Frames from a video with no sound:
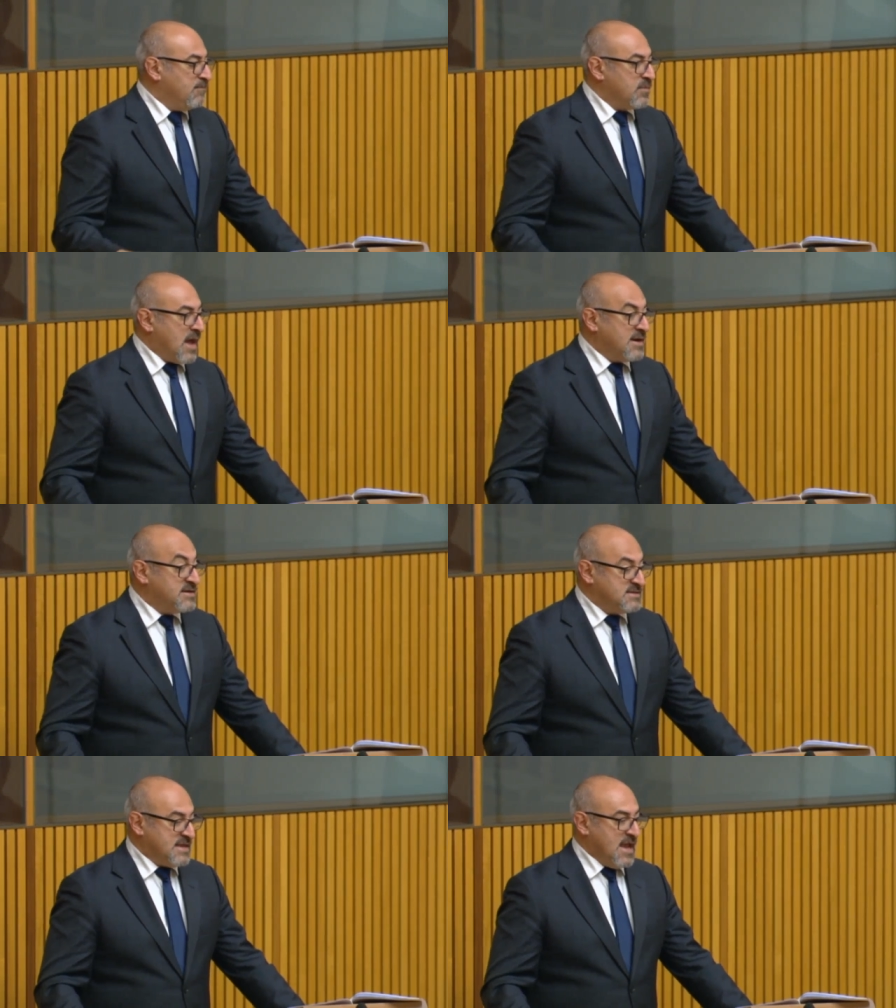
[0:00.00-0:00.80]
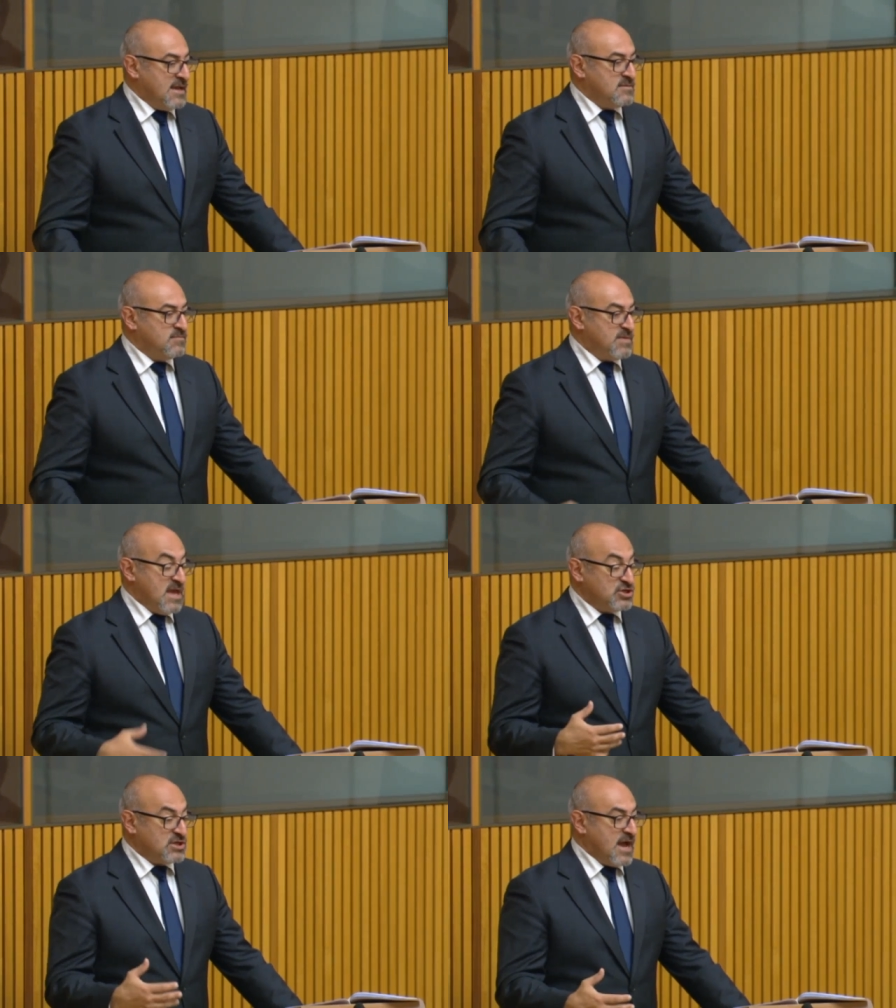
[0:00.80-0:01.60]
understand, be
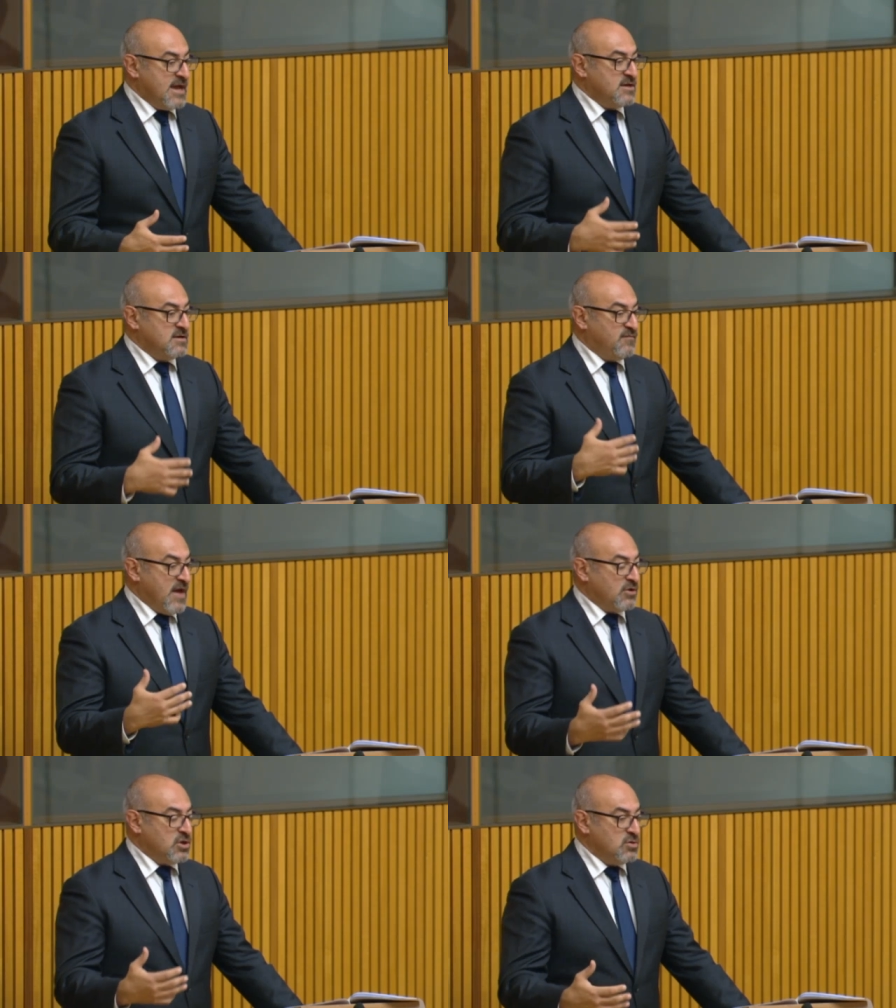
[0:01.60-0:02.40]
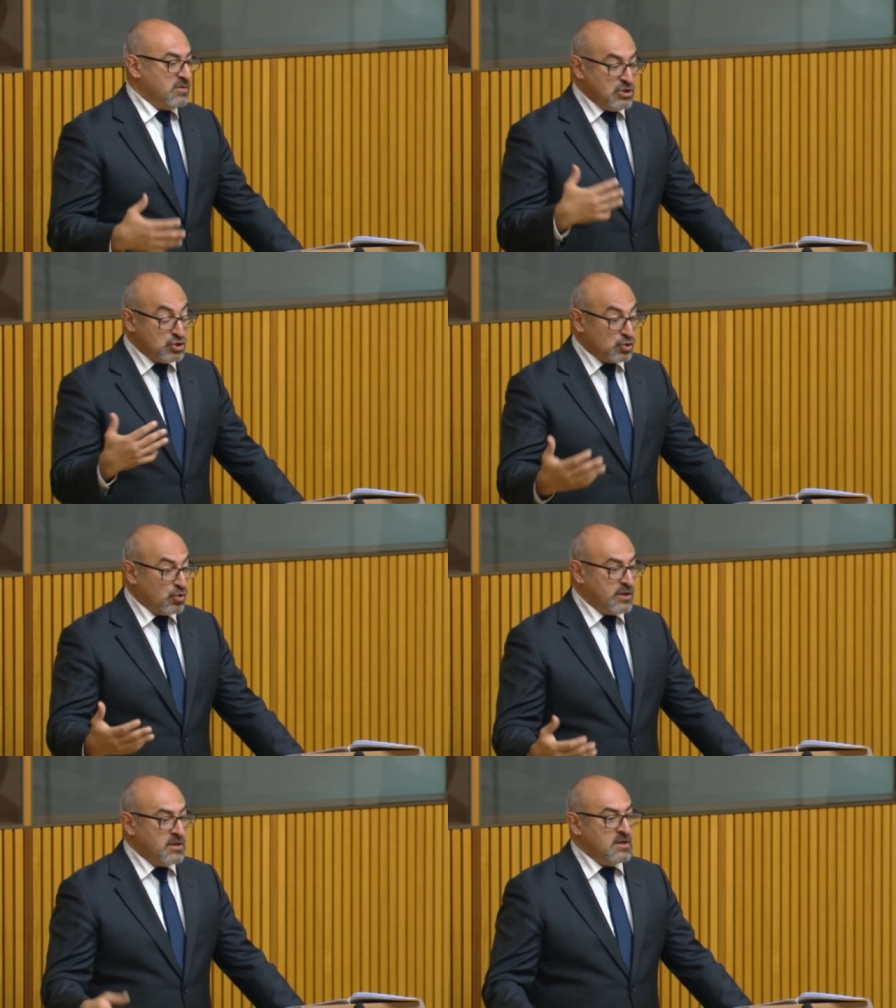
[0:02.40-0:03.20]
educated, value,
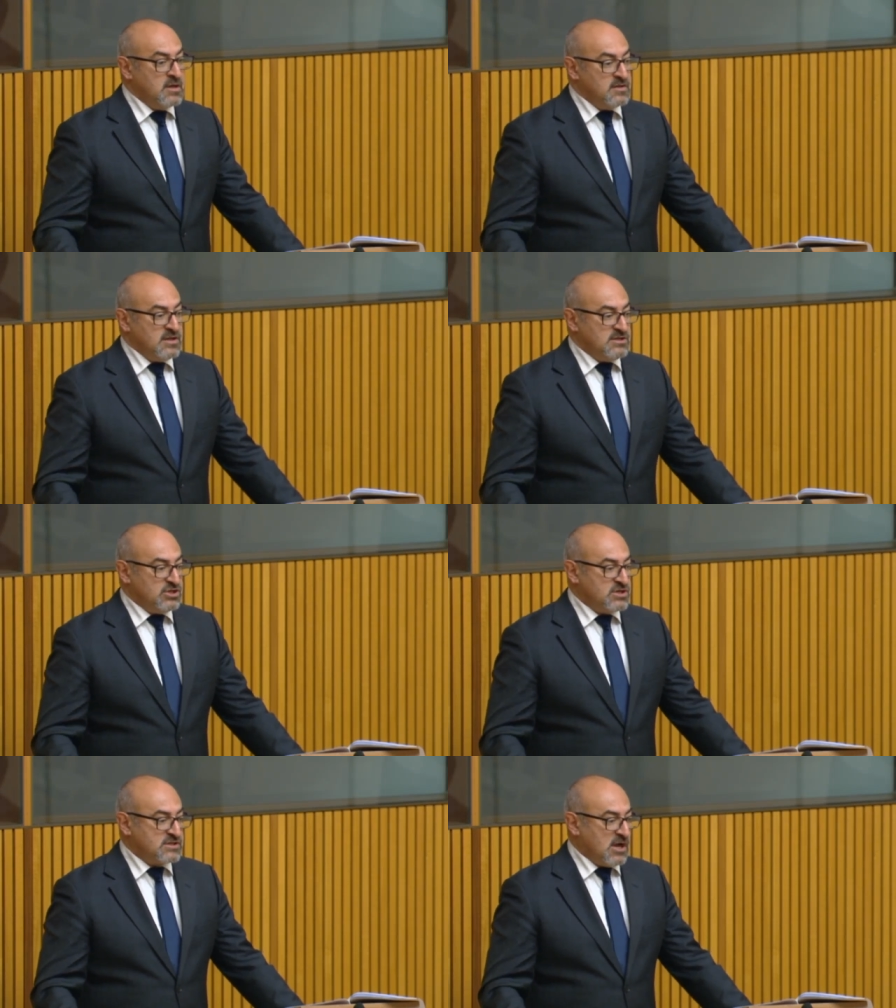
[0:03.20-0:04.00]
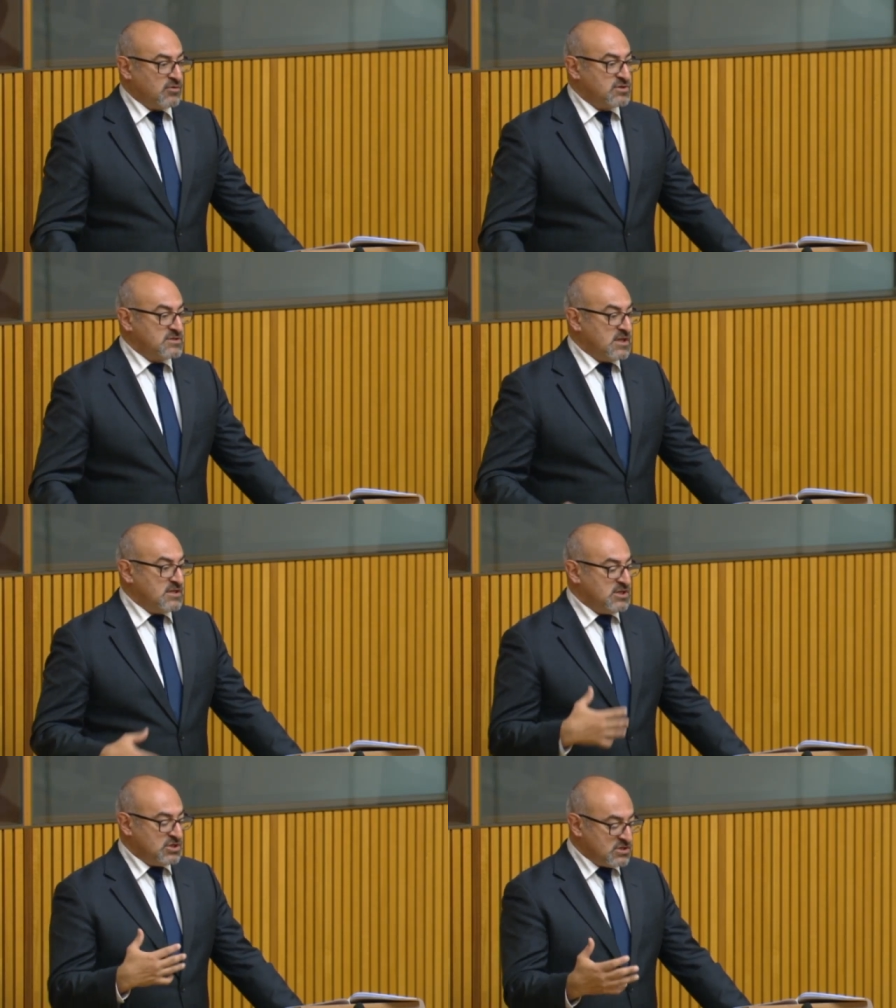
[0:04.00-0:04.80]
enjoy the Indigenous cultures and
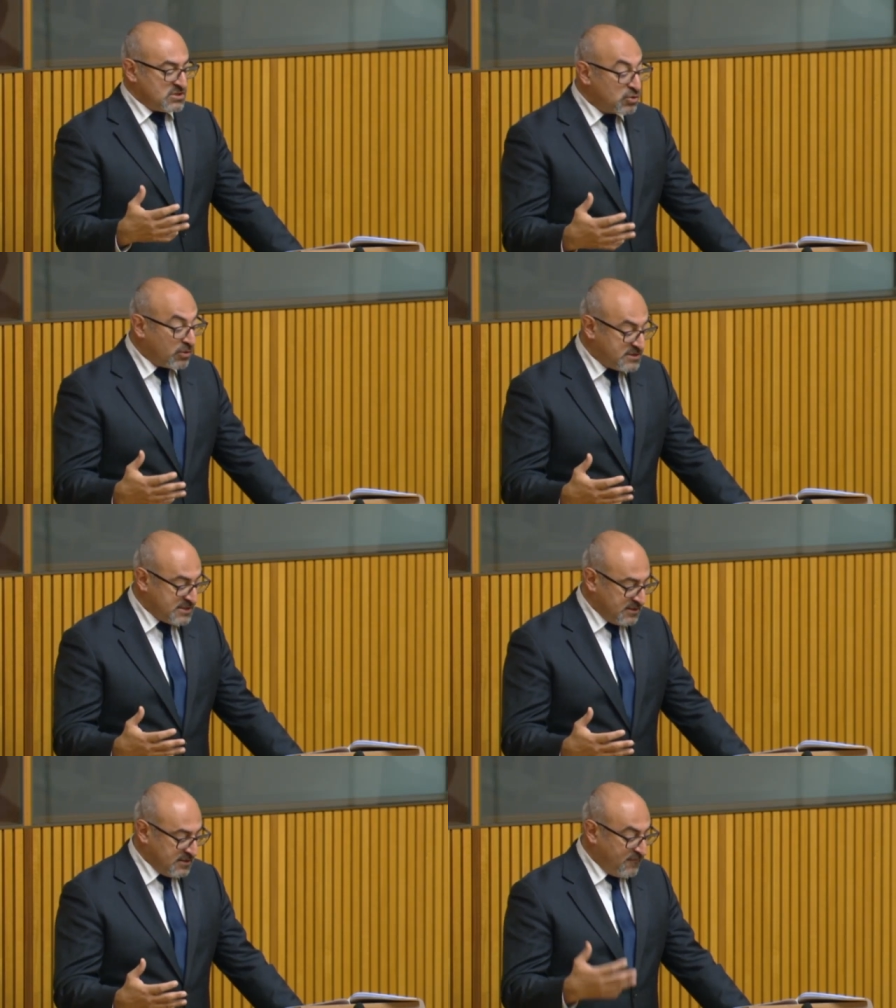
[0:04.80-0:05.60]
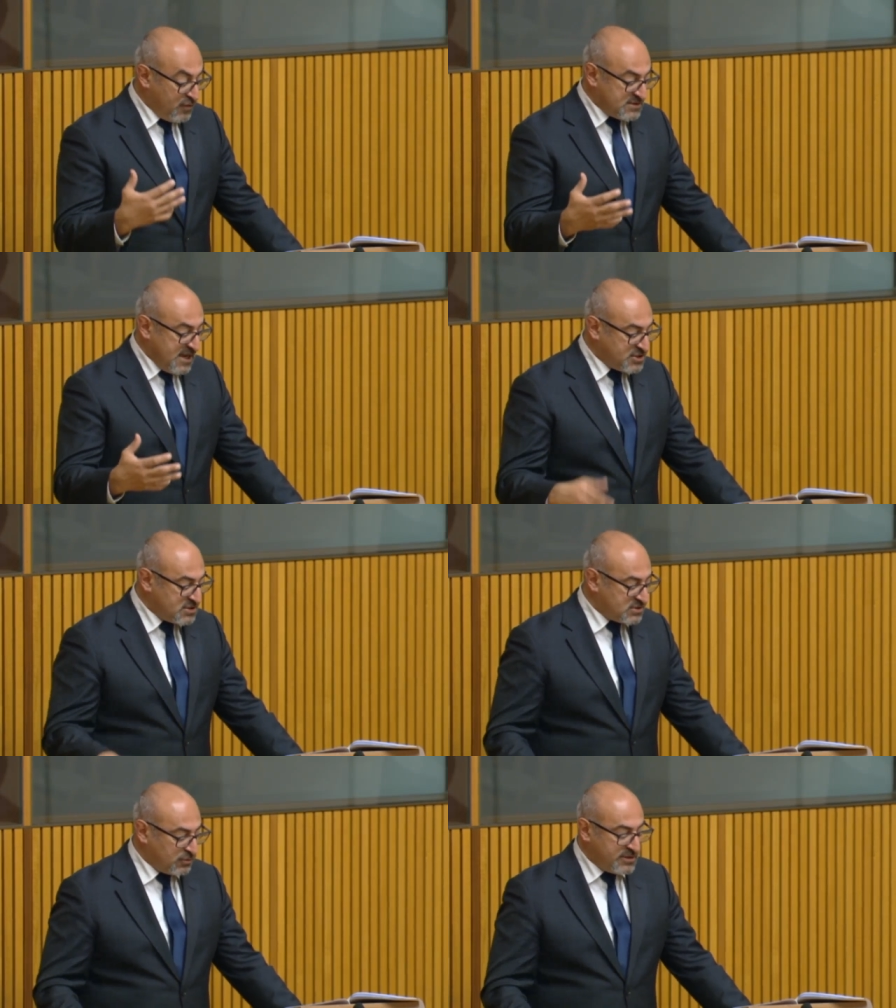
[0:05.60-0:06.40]
Indigenous storytelling, First Nations
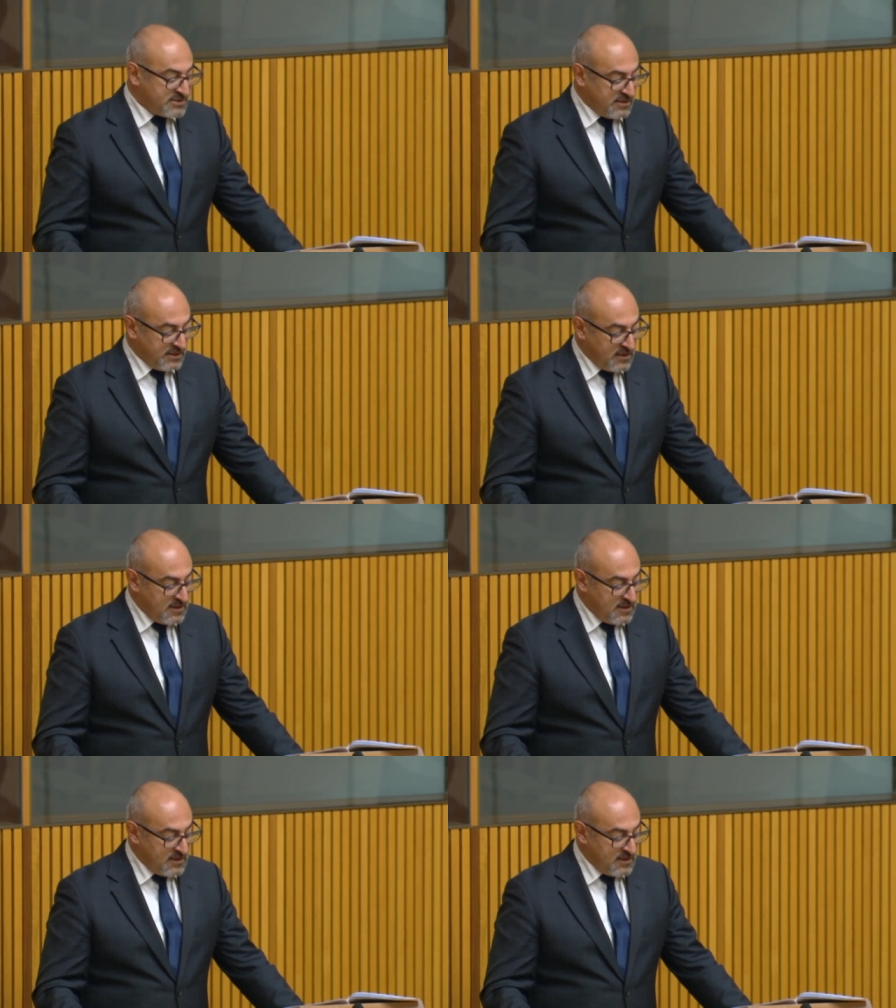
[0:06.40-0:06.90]
storytelling.